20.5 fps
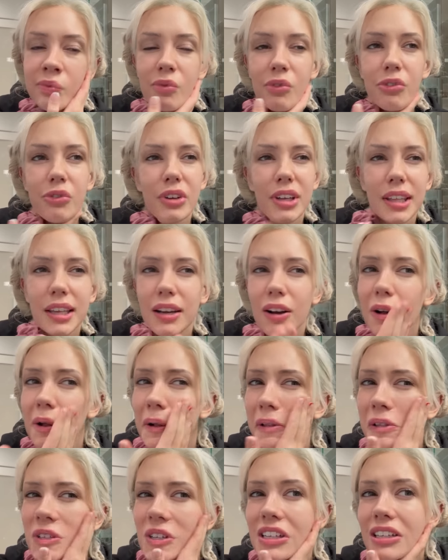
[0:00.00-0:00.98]
feeling
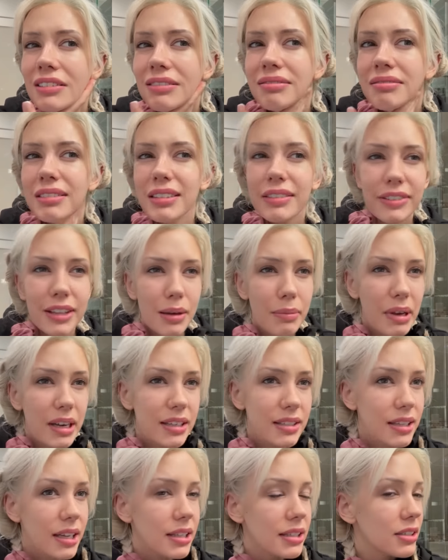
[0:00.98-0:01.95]
altered, if that makes
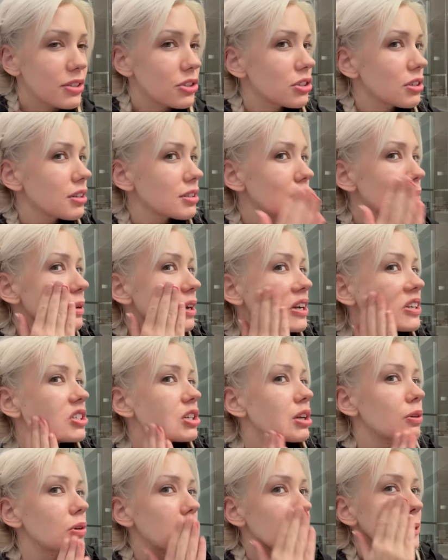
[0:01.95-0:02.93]
sense. It's just not something I
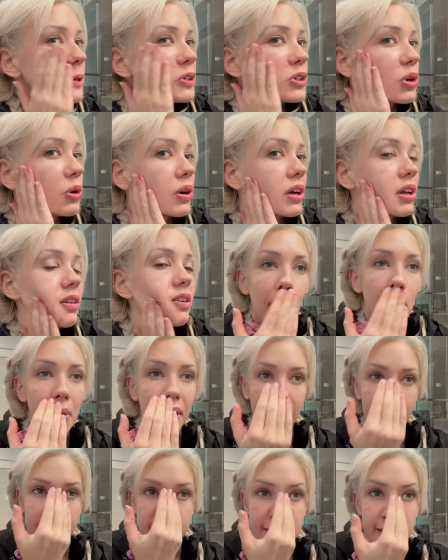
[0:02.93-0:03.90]
generally enjoy. But
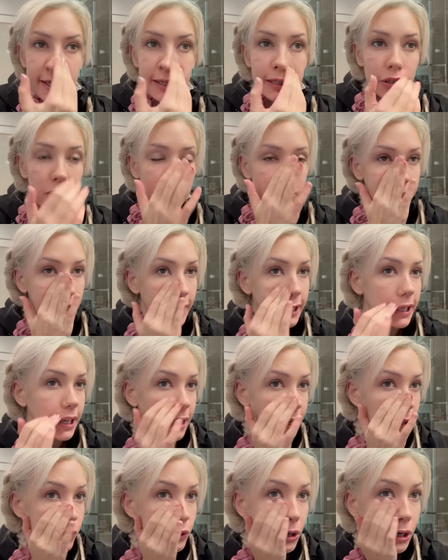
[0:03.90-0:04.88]
I did used to like
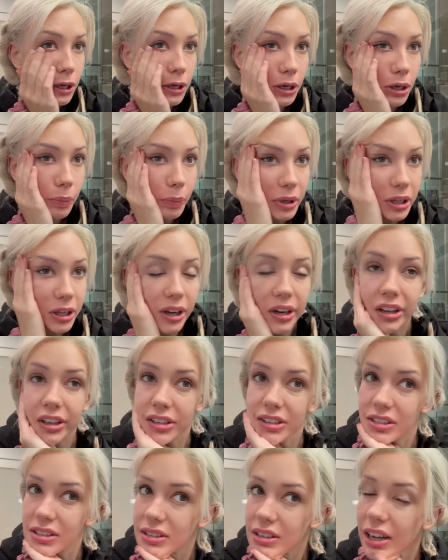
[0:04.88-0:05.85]
getting drunk
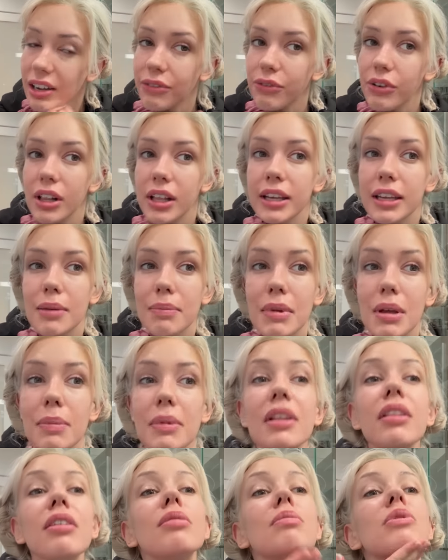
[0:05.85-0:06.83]
because I felt like it made me
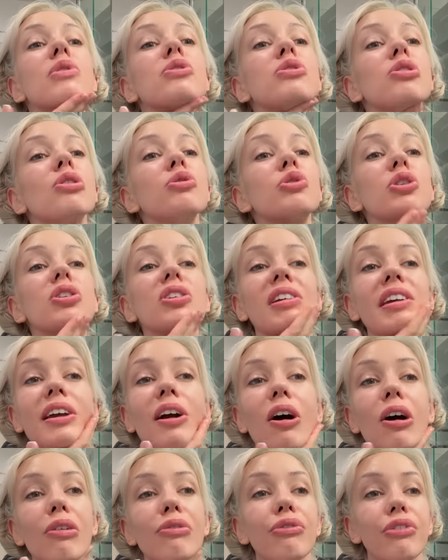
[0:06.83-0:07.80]
a little more socially
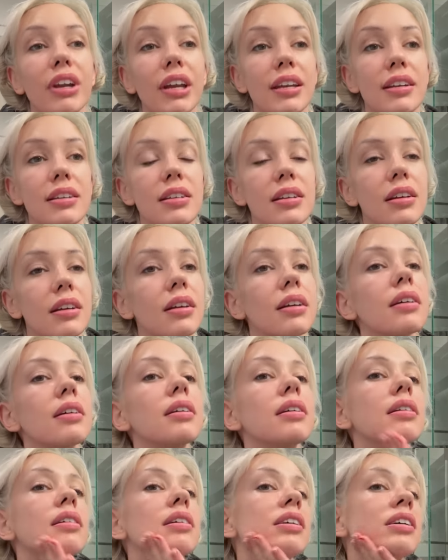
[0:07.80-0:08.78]
confident.
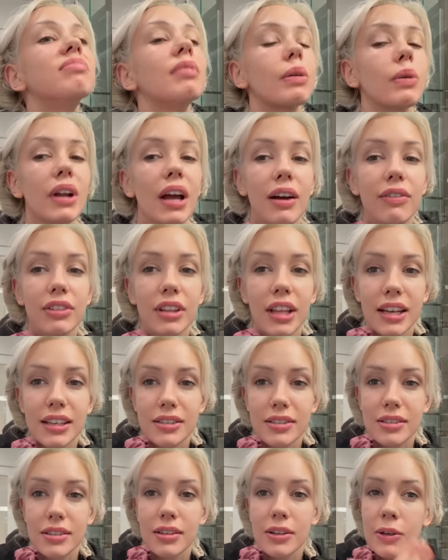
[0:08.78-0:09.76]
I would have
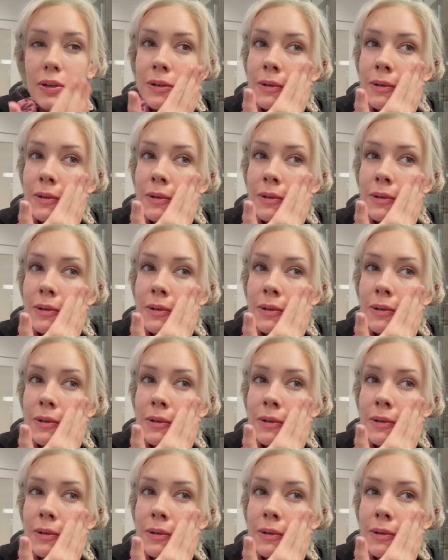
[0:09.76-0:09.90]
less